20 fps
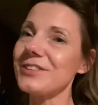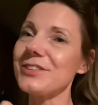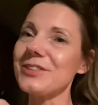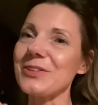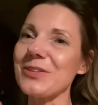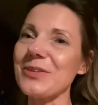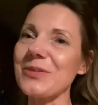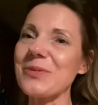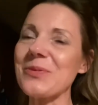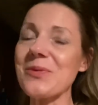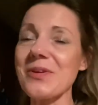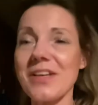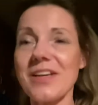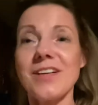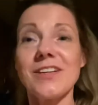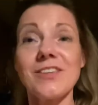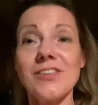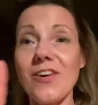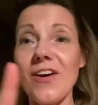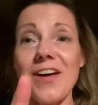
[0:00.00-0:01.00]
So,
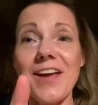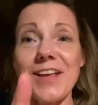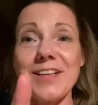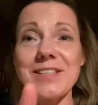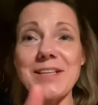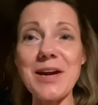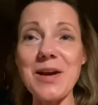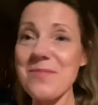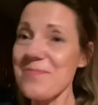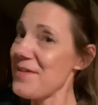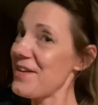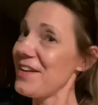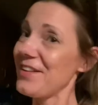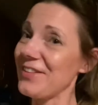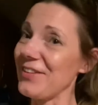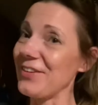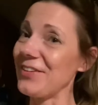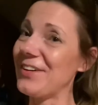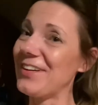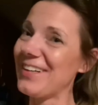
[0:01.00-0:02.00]
not XRP though.